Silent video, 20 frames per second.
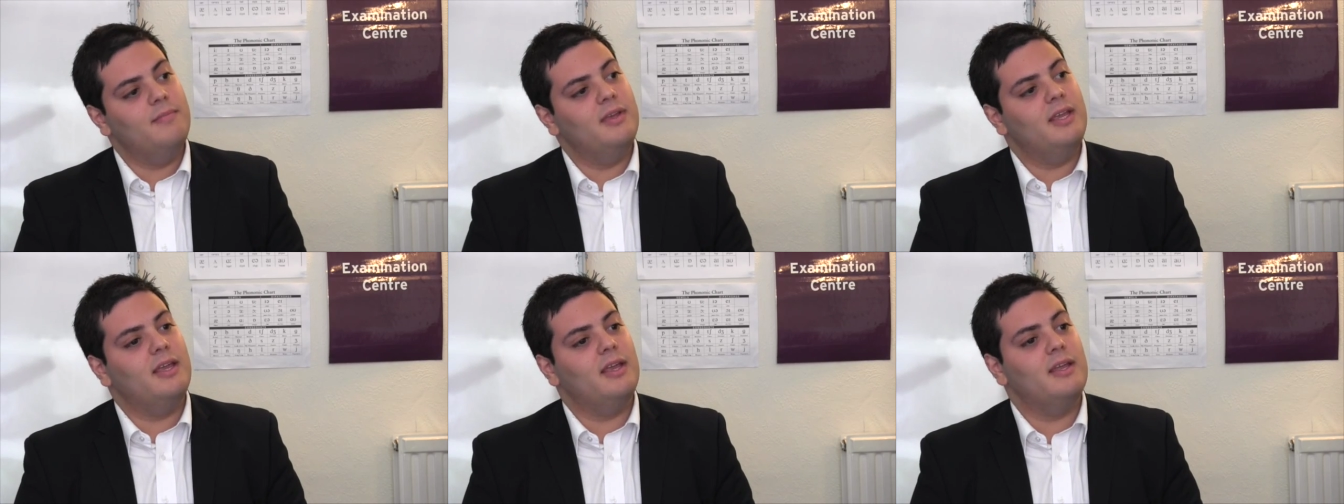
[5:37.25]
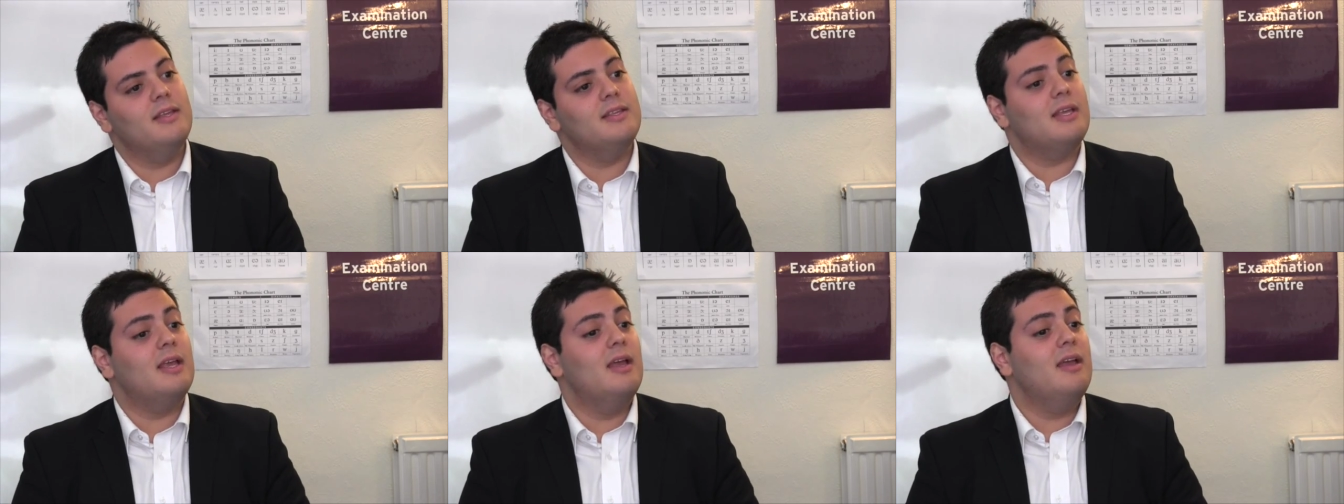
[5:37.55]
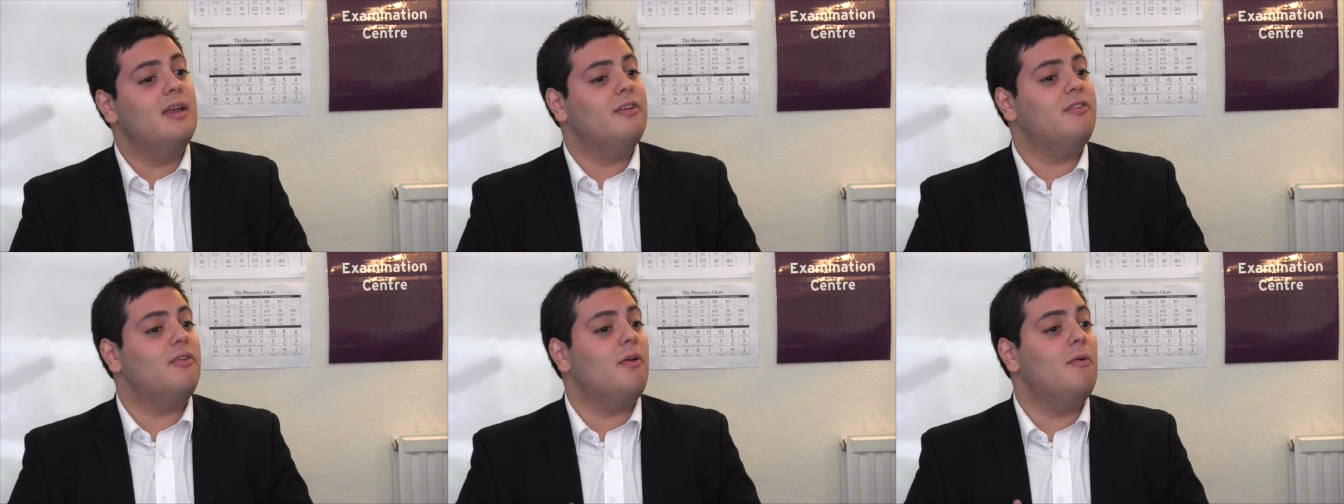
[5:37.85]
because
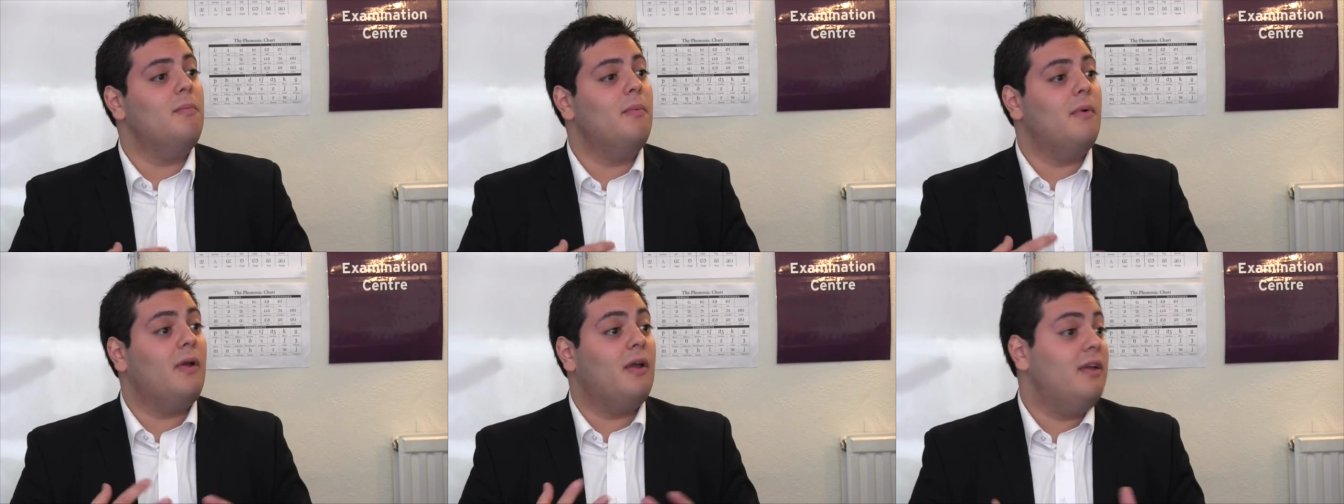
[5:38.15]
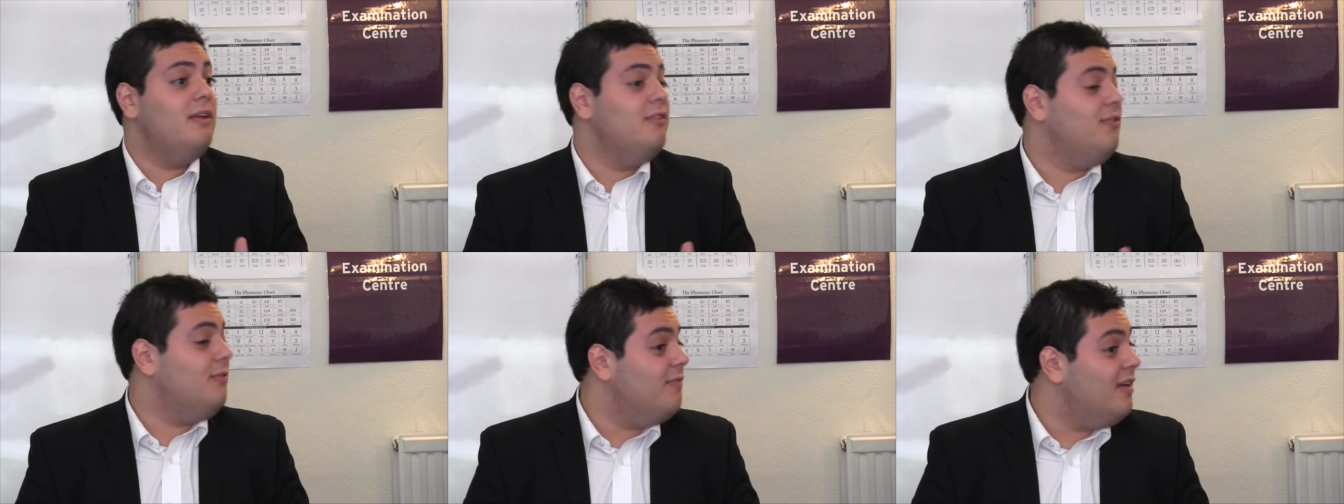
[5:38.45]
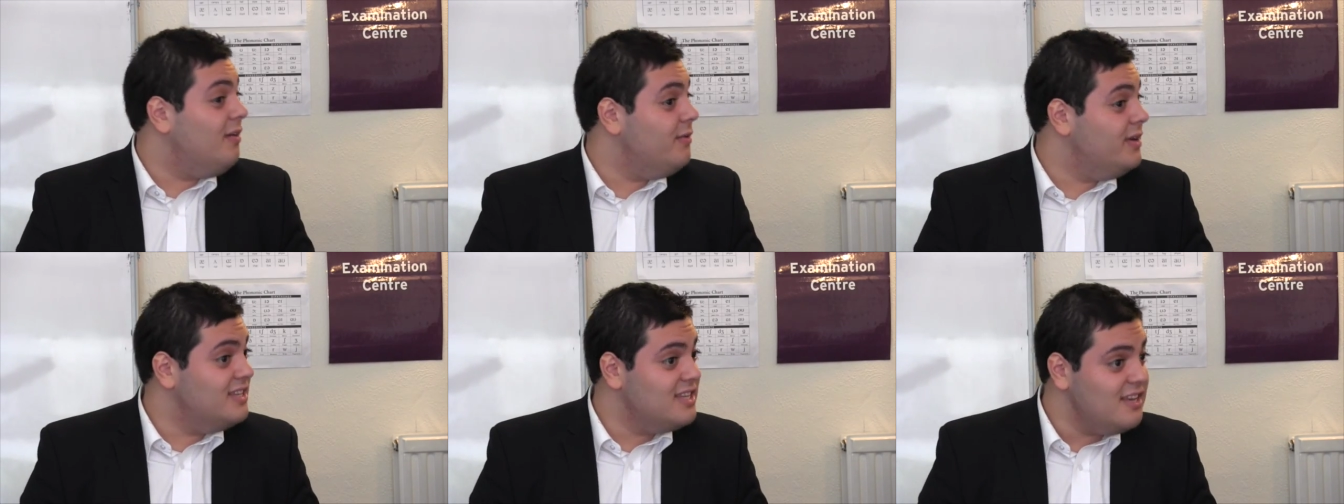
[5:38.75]
it's
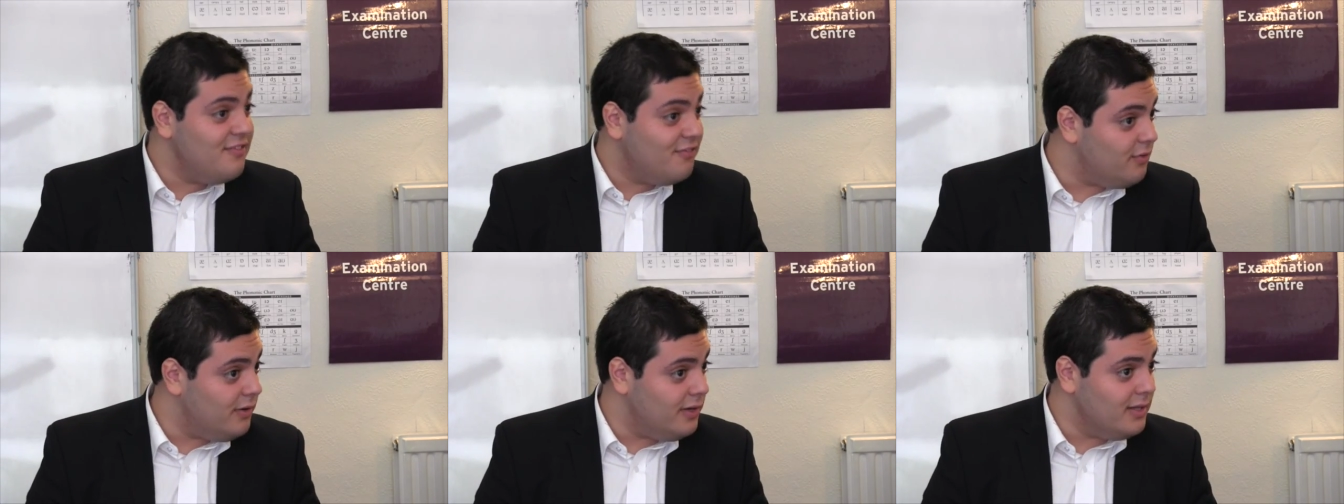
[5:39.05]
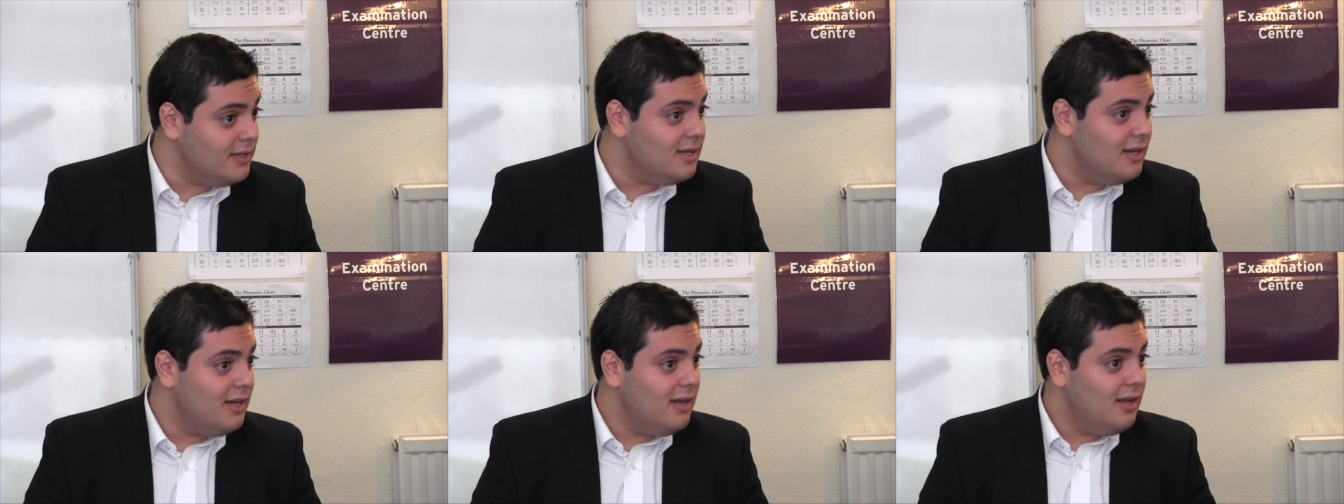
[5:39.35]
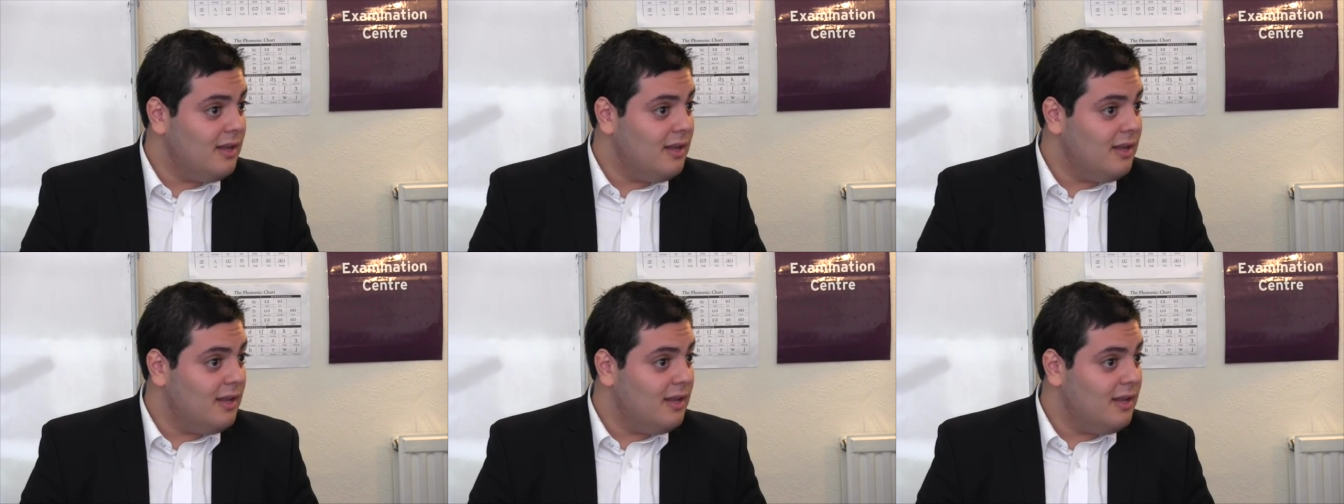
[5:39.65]
very different.